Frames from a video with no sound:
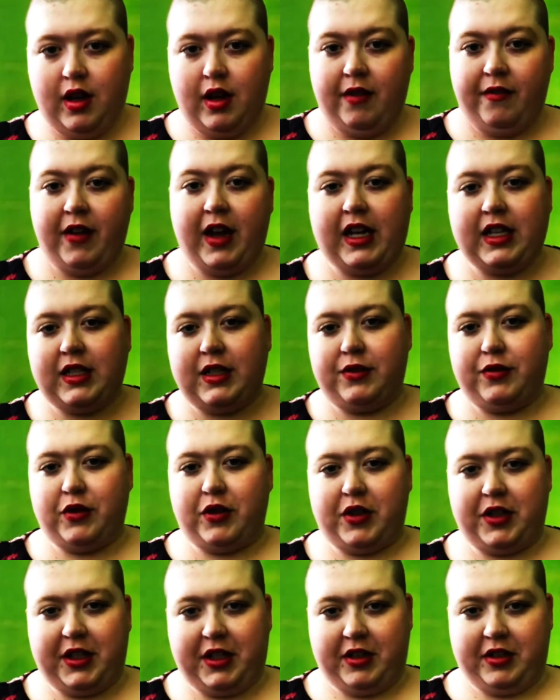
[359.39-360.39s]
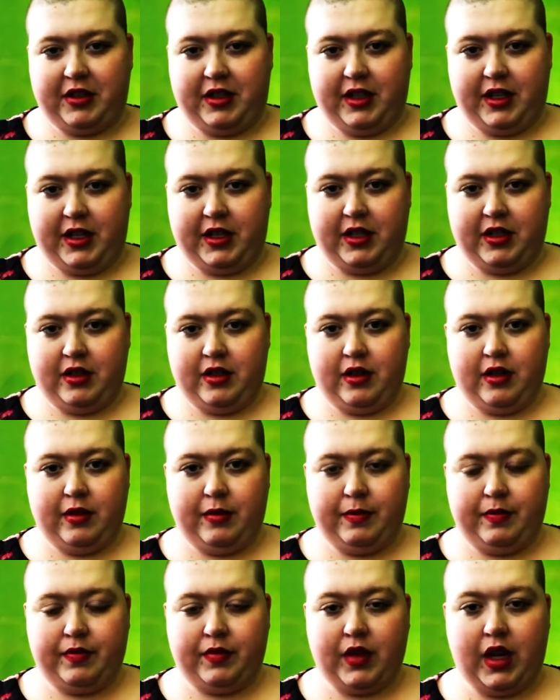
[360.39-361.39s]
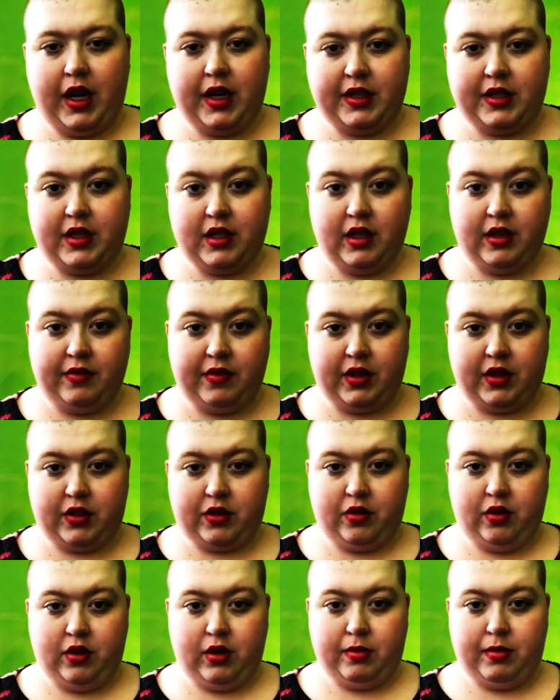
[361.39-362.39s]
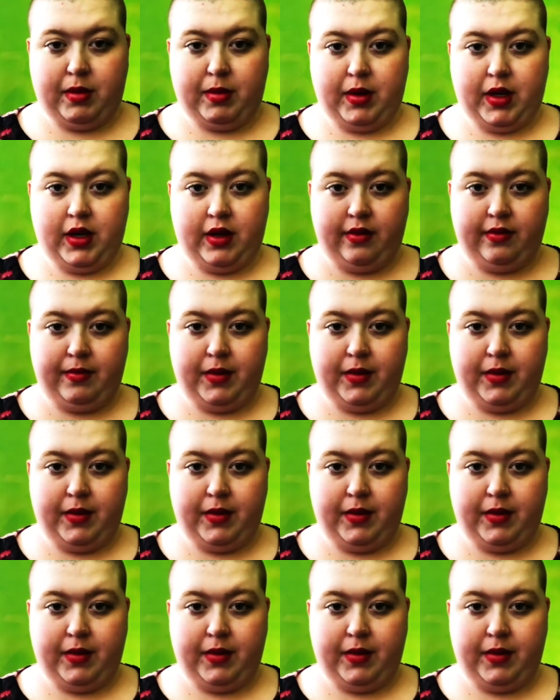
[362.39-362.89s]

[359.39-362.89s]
fast forward years later. I still have this goal in my mind of